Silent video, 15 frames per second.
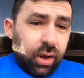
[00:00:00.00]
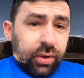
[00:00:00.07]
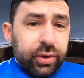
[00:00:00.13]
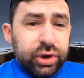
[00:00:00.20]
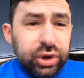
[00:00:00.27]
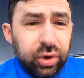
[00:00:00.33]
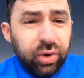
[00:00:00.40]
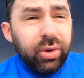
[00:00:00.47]
the
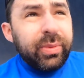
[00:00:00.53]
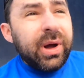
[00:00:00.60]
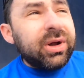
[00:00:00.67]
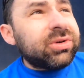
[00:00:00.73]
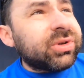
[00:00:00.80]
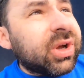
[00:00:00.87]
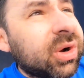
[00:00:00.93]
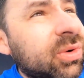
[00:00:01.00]
solar
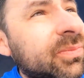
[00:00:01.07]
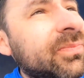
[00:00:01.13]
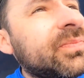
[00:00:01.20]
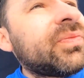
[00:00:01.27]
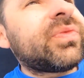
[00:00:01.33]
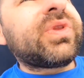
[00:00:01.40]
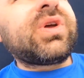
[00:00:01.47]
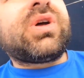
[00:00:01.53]
panel now.
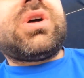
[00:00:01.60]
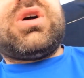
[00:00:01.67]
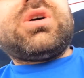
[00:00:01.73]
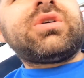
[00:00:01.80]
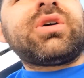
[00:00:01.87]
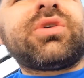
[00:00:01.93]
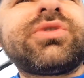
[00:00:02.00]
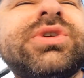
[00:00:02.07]

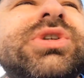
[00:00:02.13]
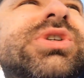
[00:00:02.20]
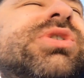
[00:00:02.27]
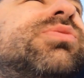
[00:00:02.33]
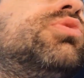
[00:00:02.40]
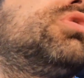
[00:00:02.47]
Now this isn't